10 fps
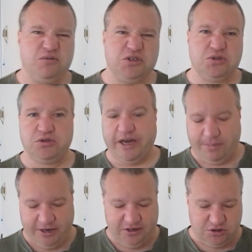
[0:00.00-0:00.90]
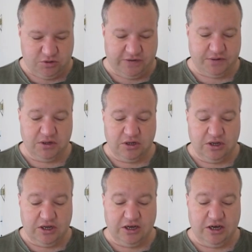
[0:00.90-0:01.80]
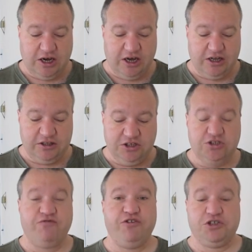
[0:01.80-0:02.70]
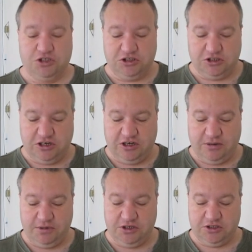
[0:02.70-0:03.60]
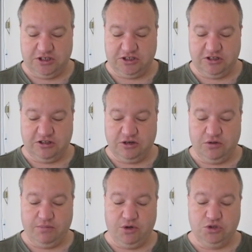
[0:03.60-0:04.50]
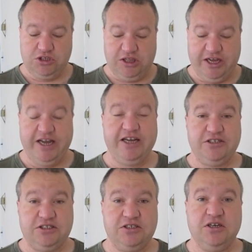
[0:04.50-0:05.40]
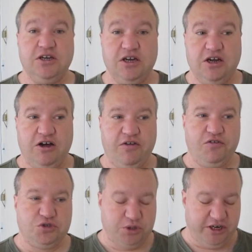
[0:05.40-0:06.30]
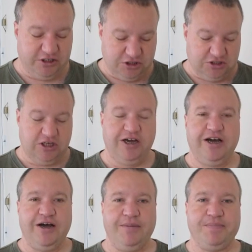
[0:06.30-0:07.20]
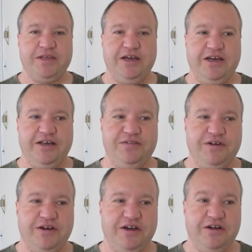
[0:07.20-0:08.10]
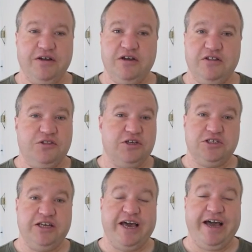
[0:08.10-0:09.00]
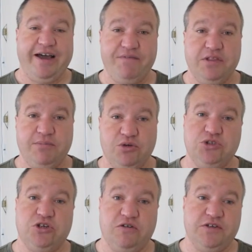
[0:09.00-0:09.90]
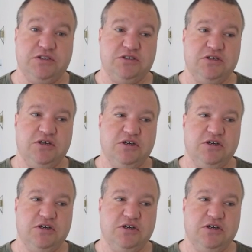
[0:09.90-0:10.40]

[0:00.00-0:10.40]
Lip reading: or was it Strap Hankers or whatever, least efficient because they said that there were the most delays on the trains. The thing is, they have the most service.